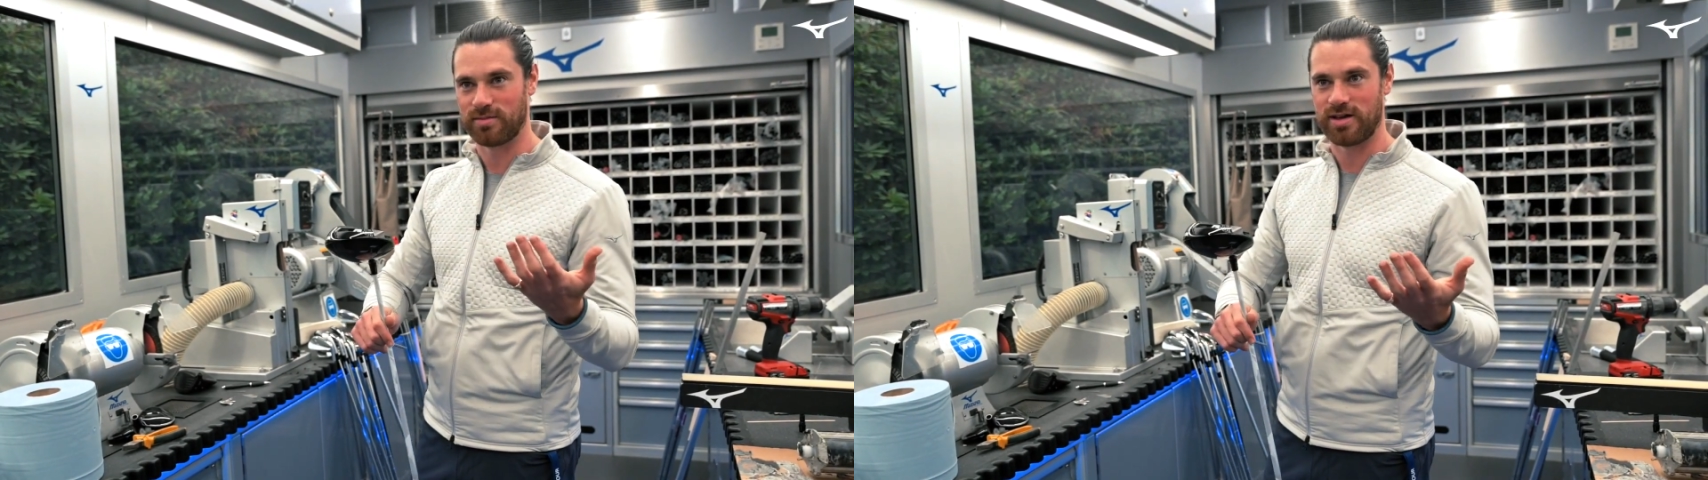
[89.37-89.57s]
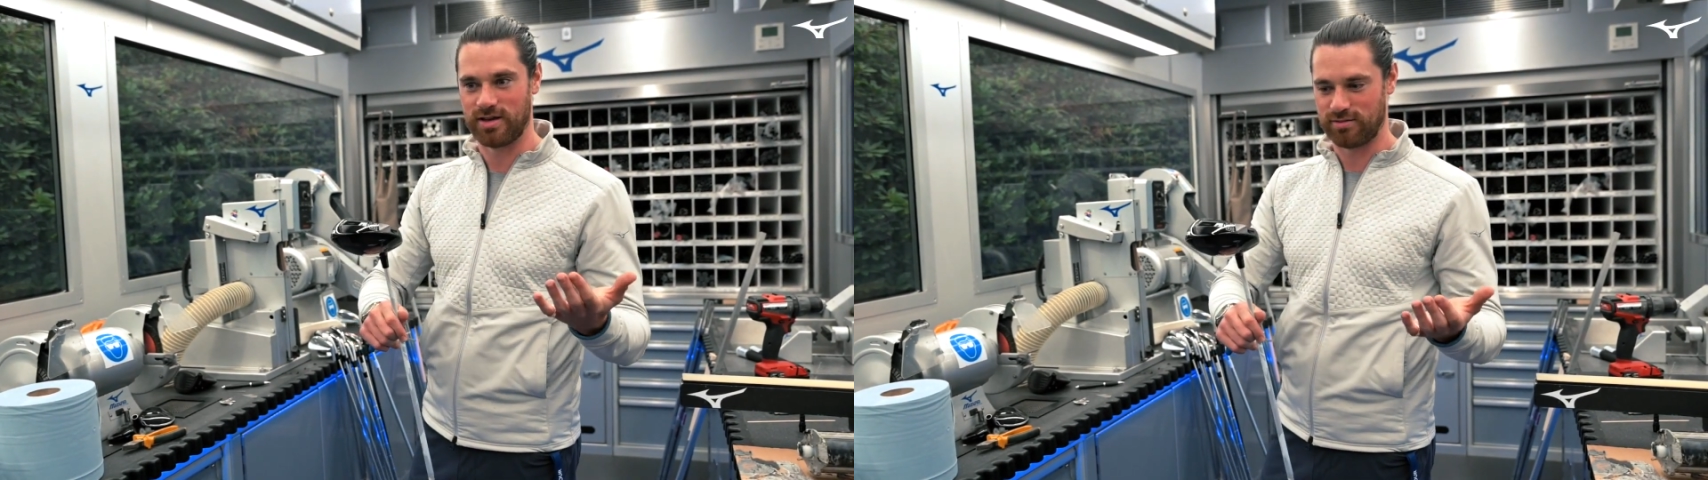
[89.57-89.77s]

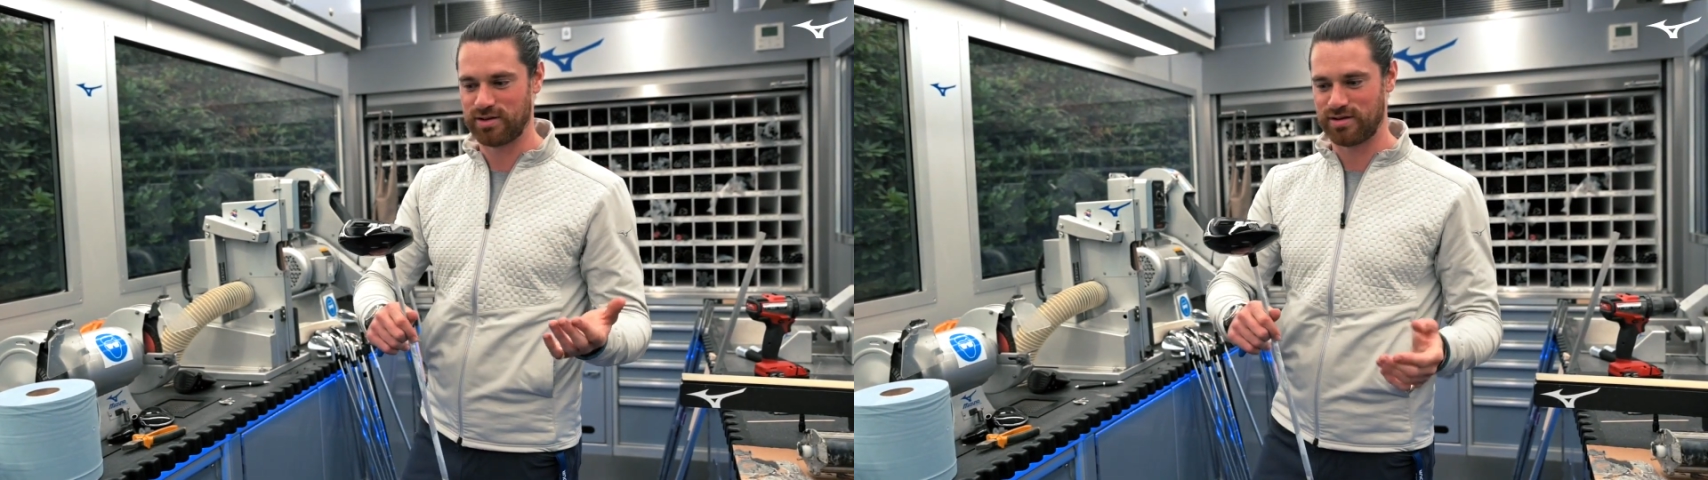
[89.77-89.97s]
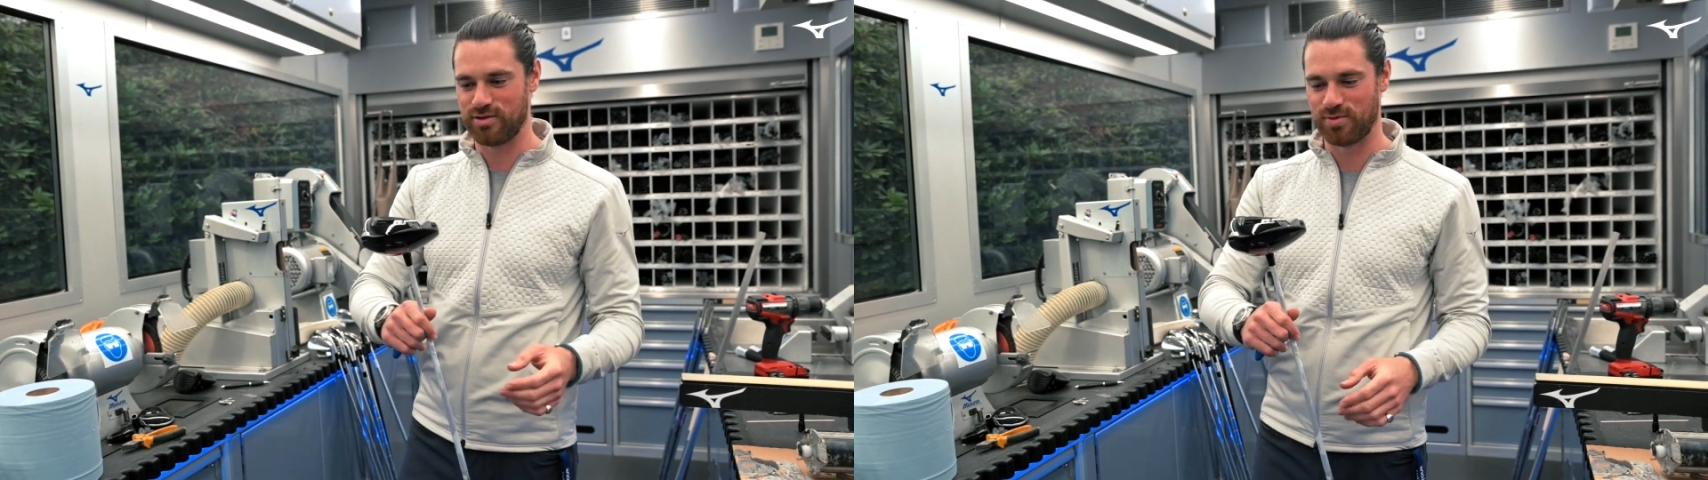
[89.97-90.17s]
make it
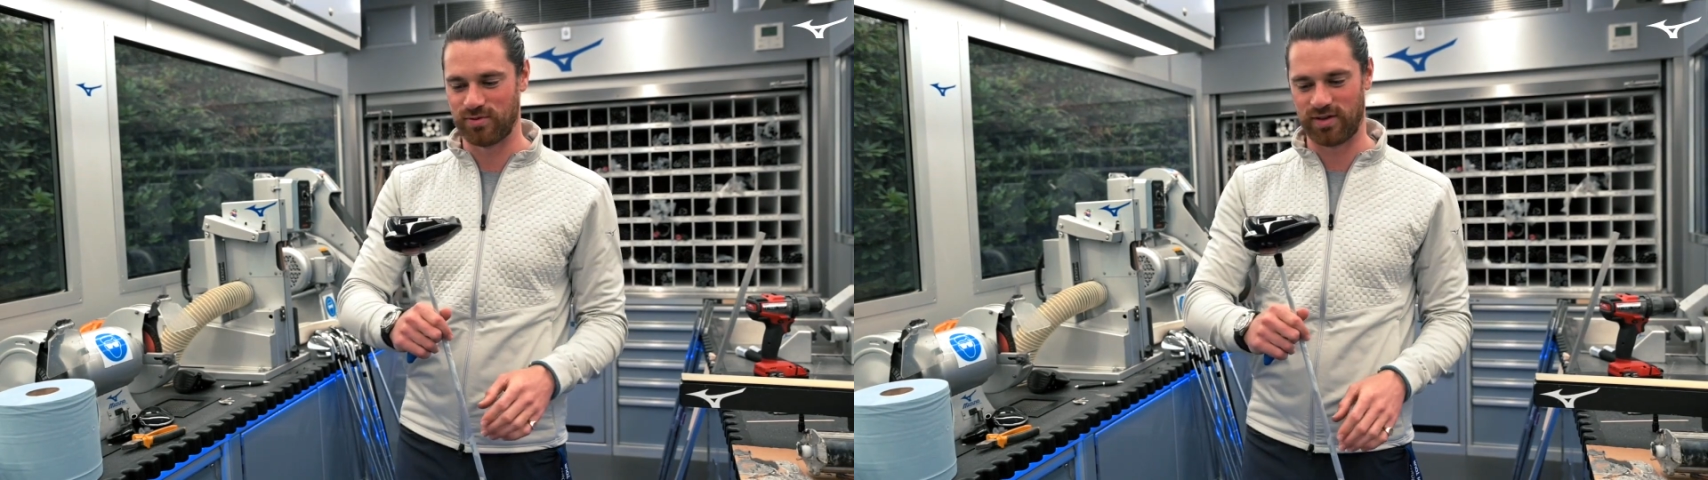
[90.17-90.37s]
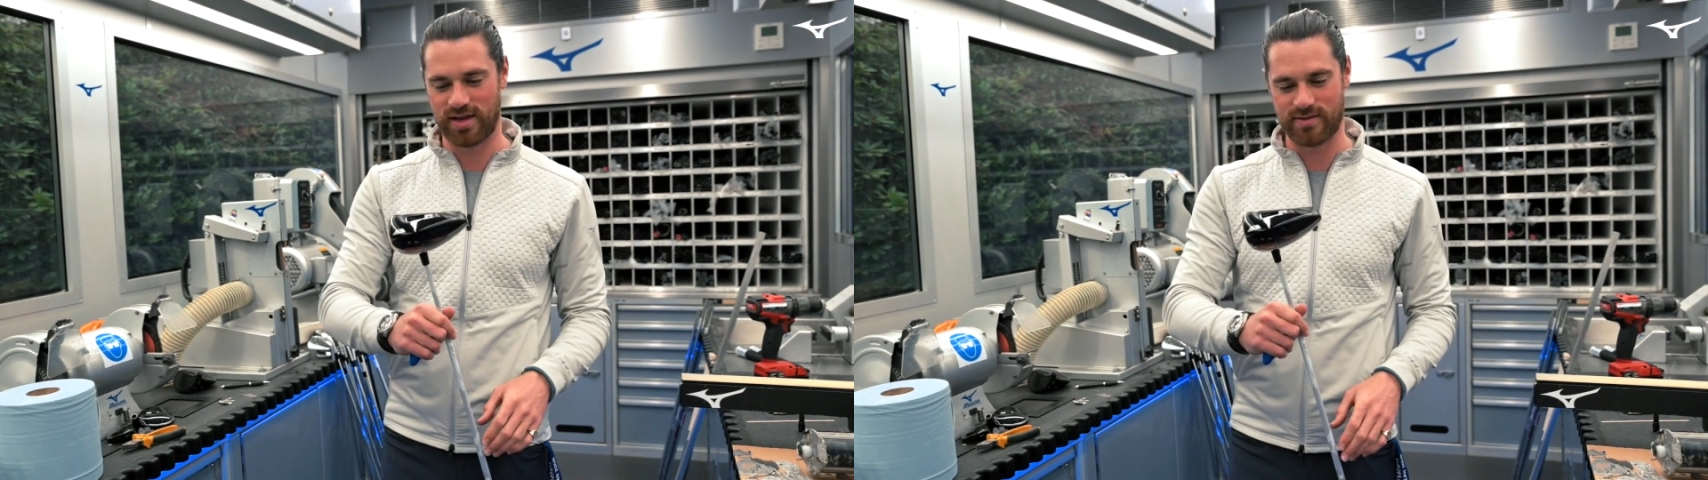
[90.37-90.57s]
super
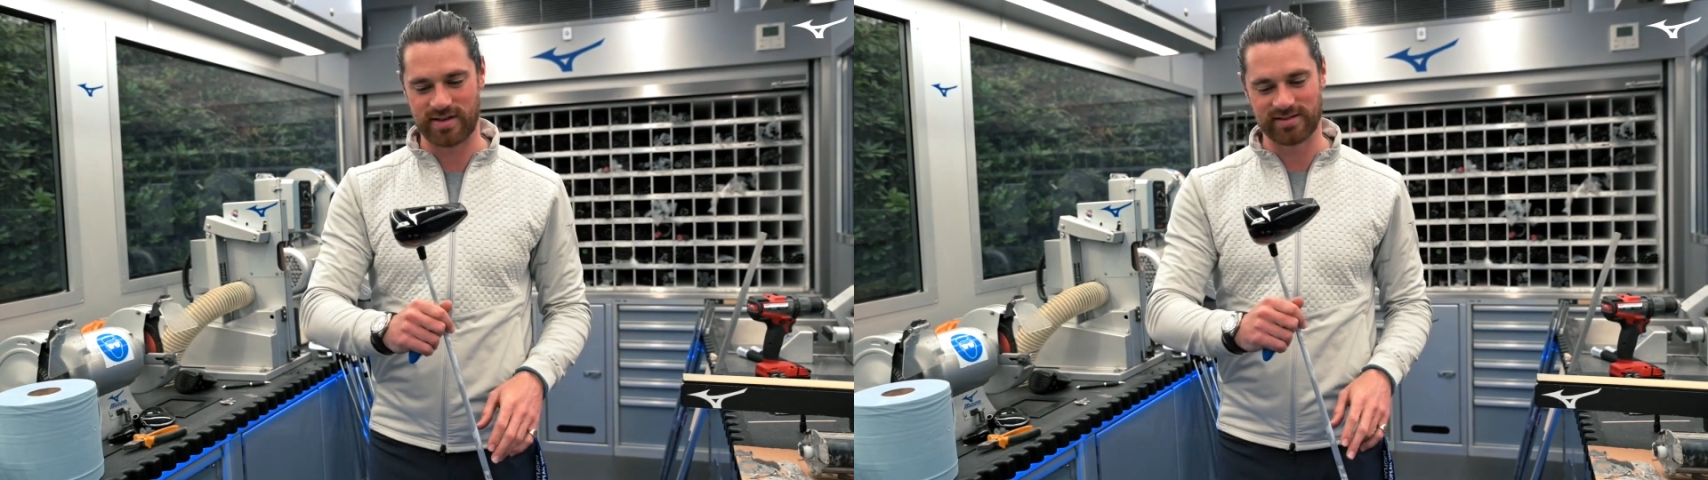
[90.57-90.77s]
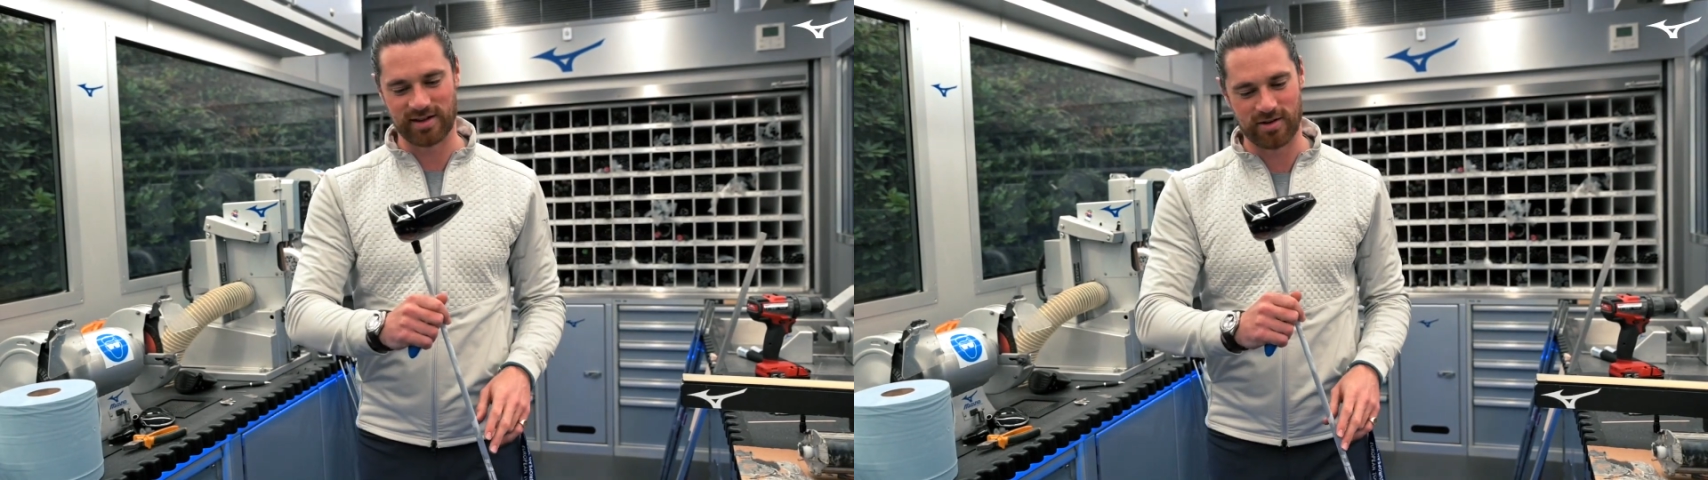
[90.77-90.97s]

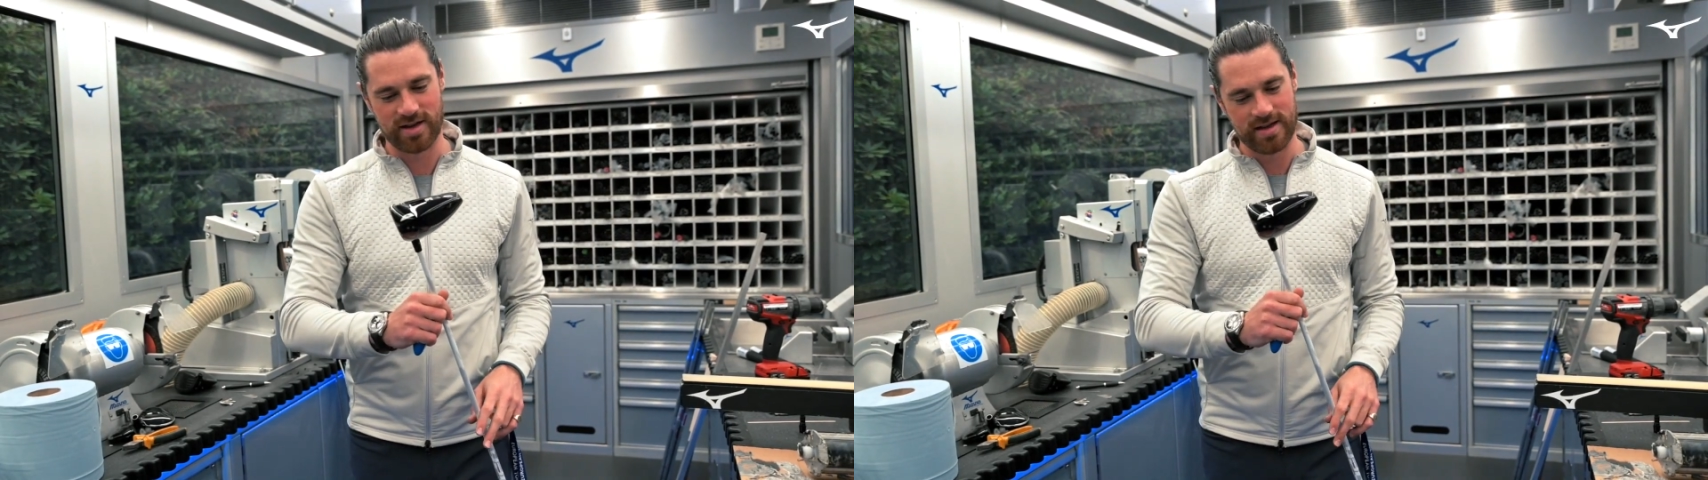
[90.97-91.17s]
forgiving. So